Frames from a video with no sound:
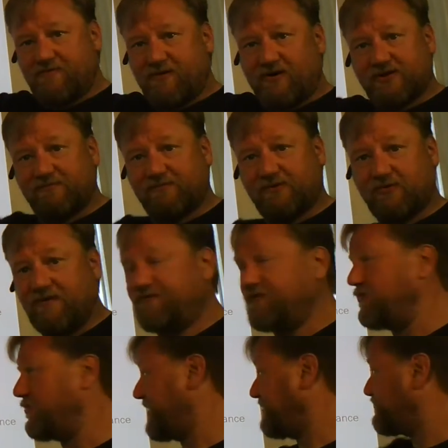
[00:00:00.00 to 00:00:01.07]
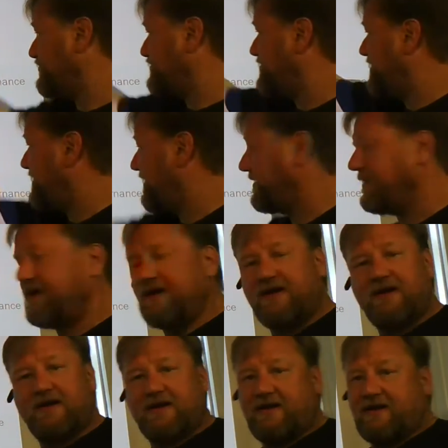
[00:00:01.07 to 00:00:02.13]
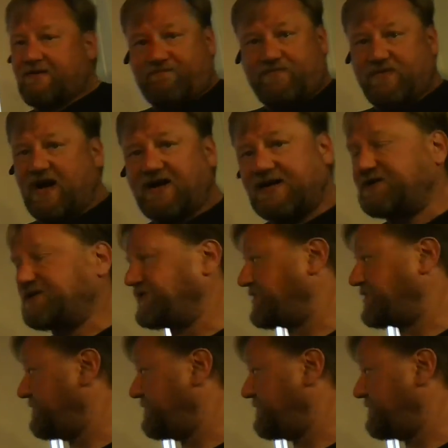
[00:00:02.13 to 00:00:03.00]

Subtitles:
possible if you are interested in identity